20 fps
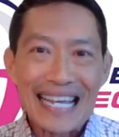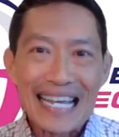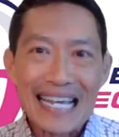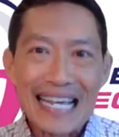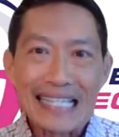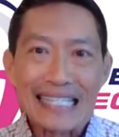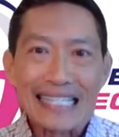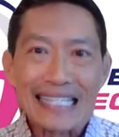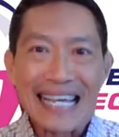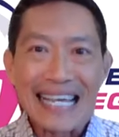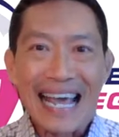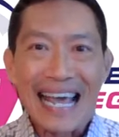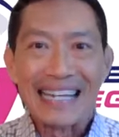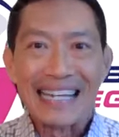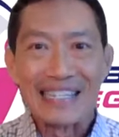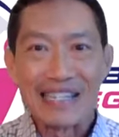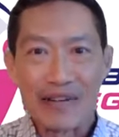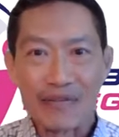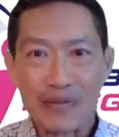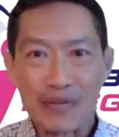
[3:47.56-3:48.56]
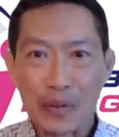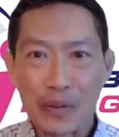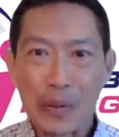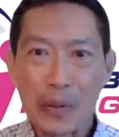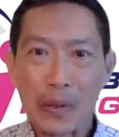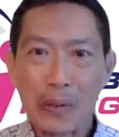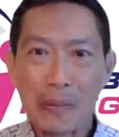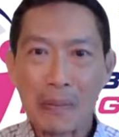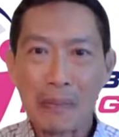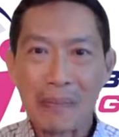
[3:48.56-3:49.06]
easy and
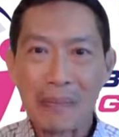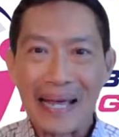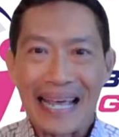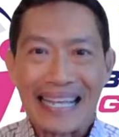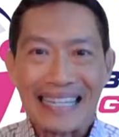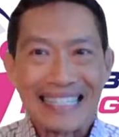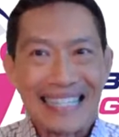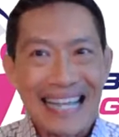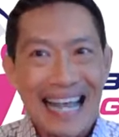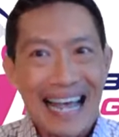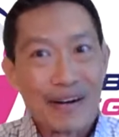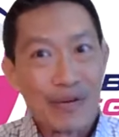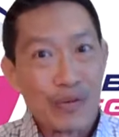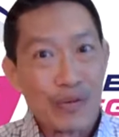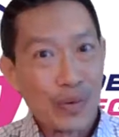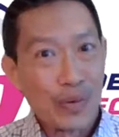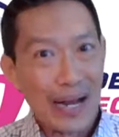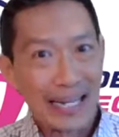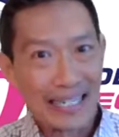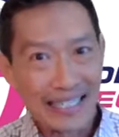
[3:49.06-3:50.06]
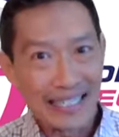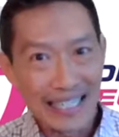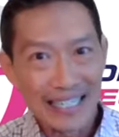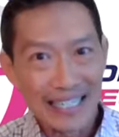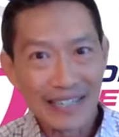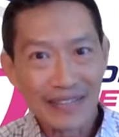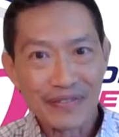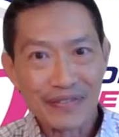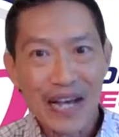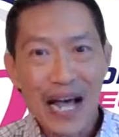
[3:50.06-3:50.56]
difficult it's a
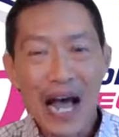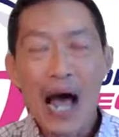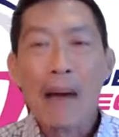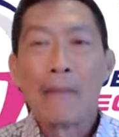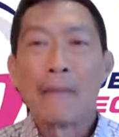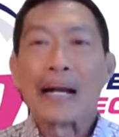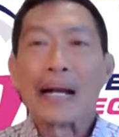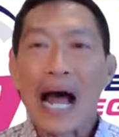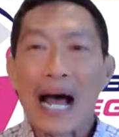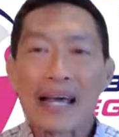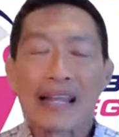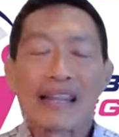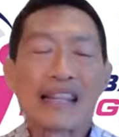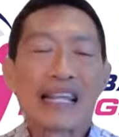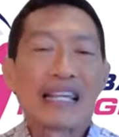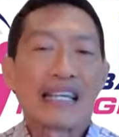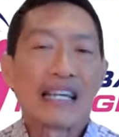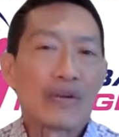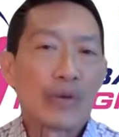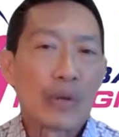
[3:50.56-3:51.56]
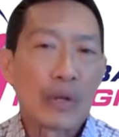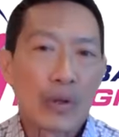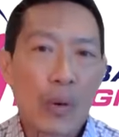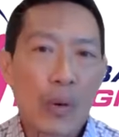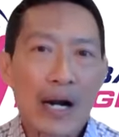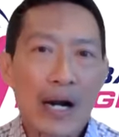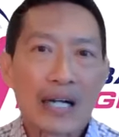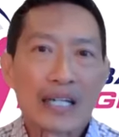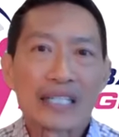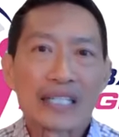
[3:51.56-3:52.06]
relative but i think it
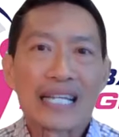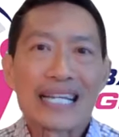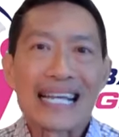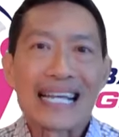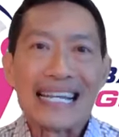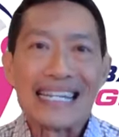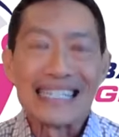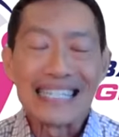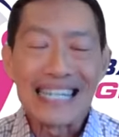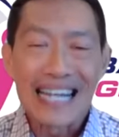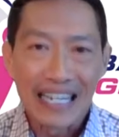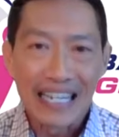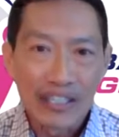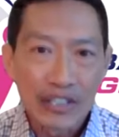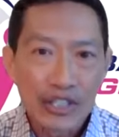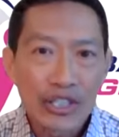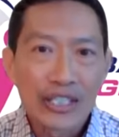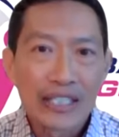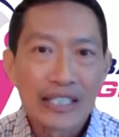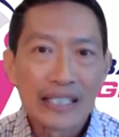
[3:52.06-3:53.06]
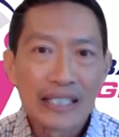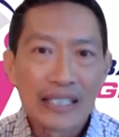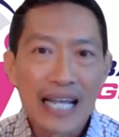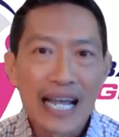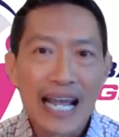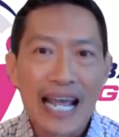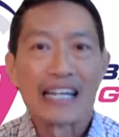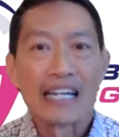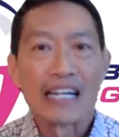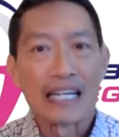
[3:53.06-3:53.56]
requires intention
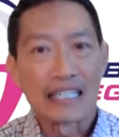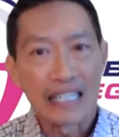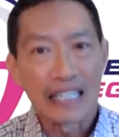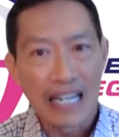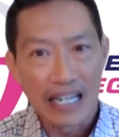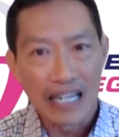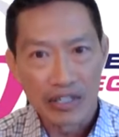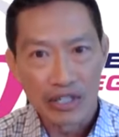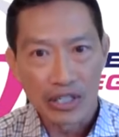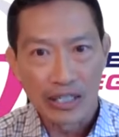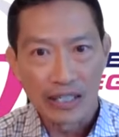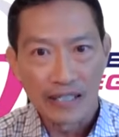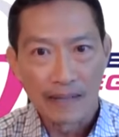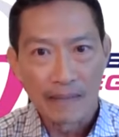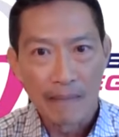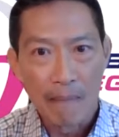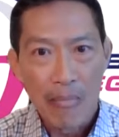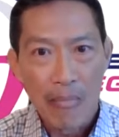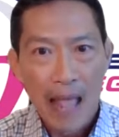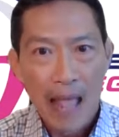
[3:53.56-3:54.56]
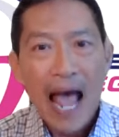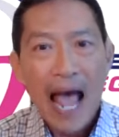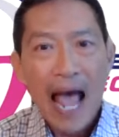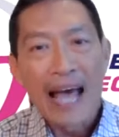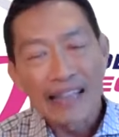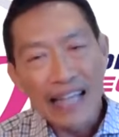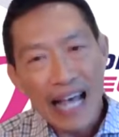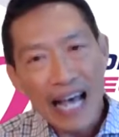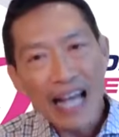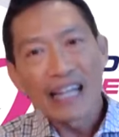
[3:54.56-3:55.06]
and attention
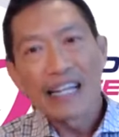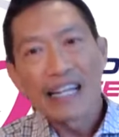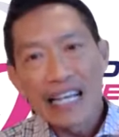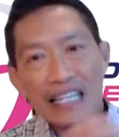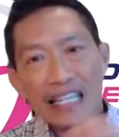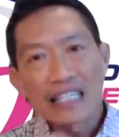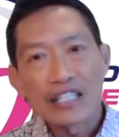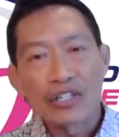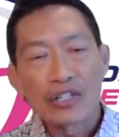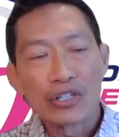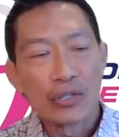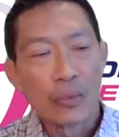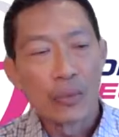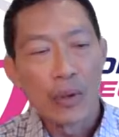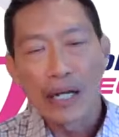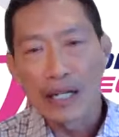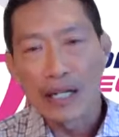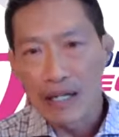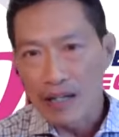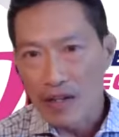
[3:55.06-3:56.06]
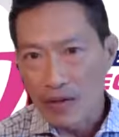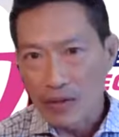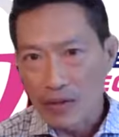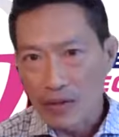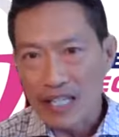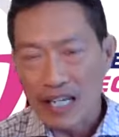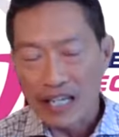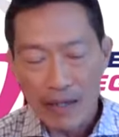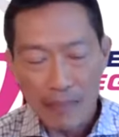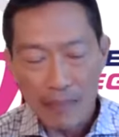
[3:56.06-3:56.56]
and that links to what your
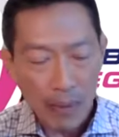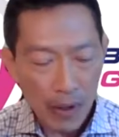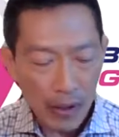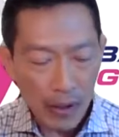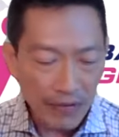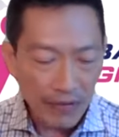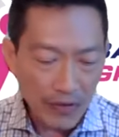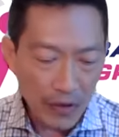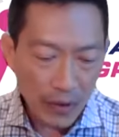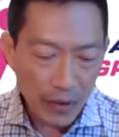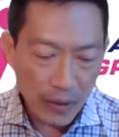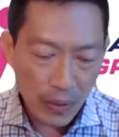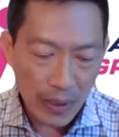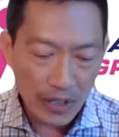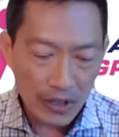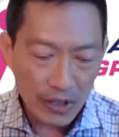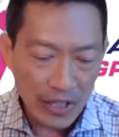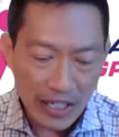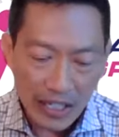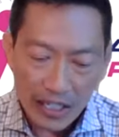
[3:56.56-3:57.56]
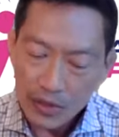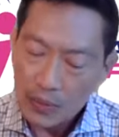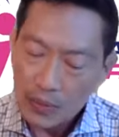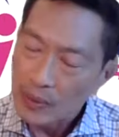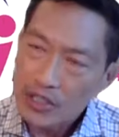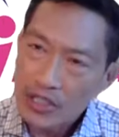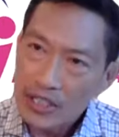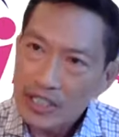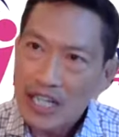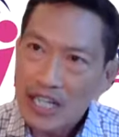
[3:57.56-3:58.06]
second part of your question is,
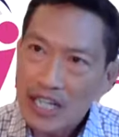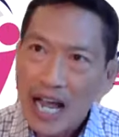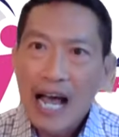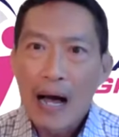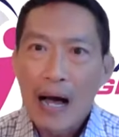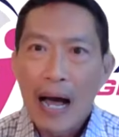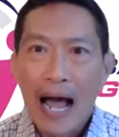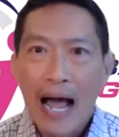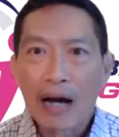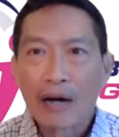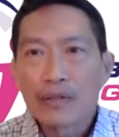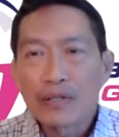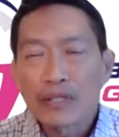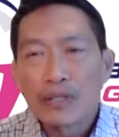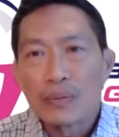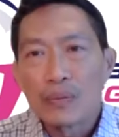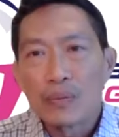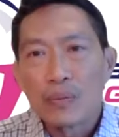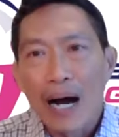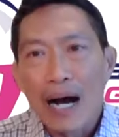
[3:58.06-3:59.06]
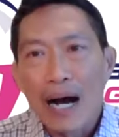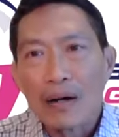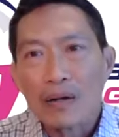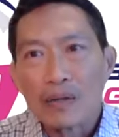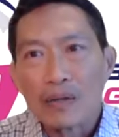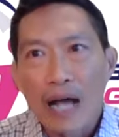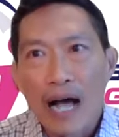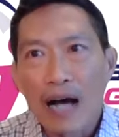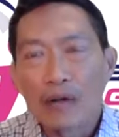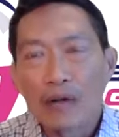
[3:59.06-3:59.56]
which is how do you
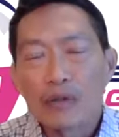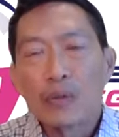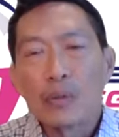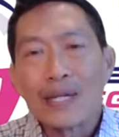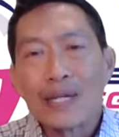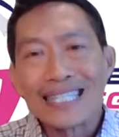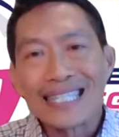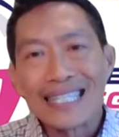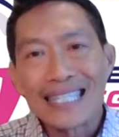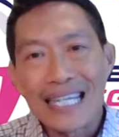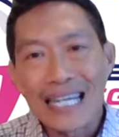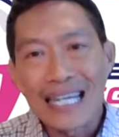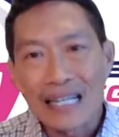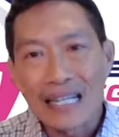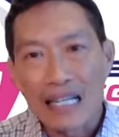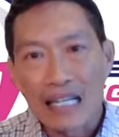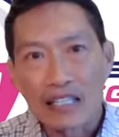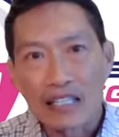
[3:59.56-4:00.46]
how do we see